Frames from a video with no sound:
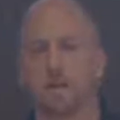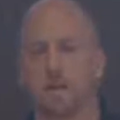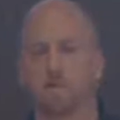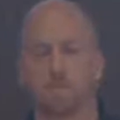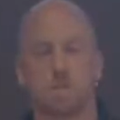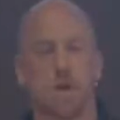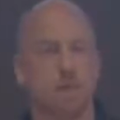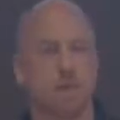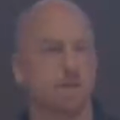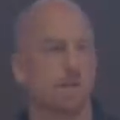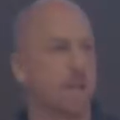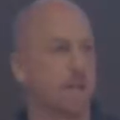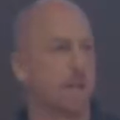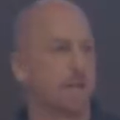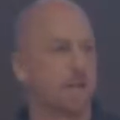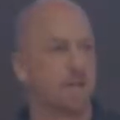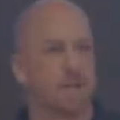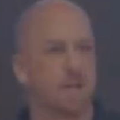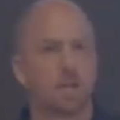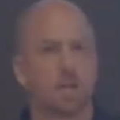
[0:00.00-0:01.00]
named John
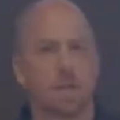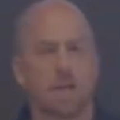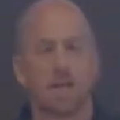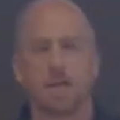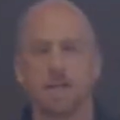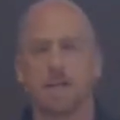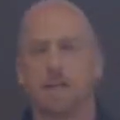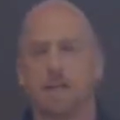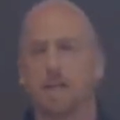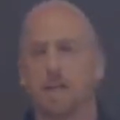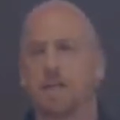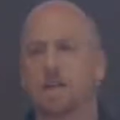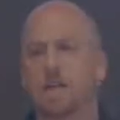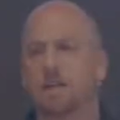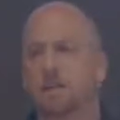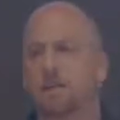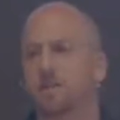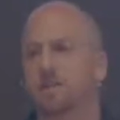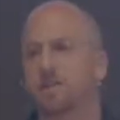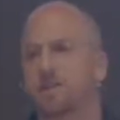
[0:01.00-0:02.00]
Day. He
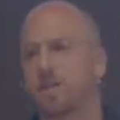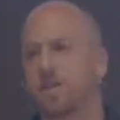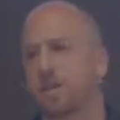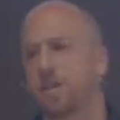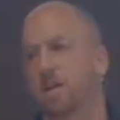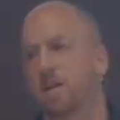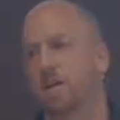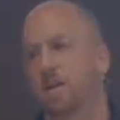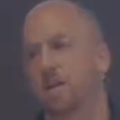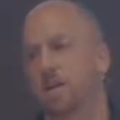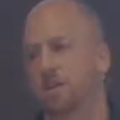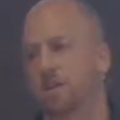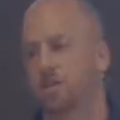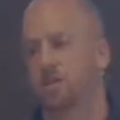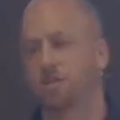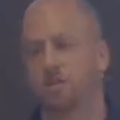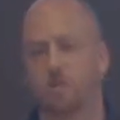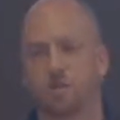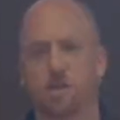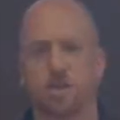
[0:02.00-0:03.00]
called this the
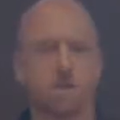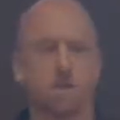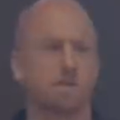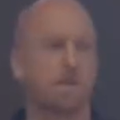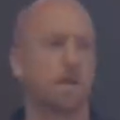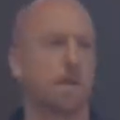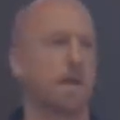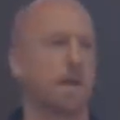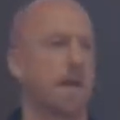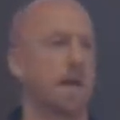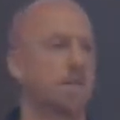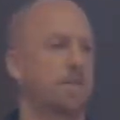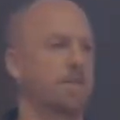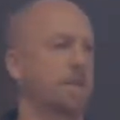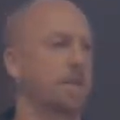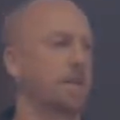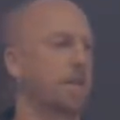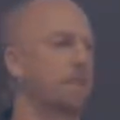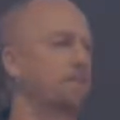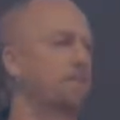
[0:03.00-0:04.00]
extreme
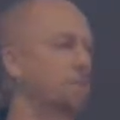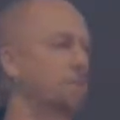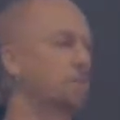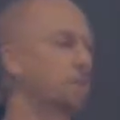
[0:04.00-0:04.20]
ethic of the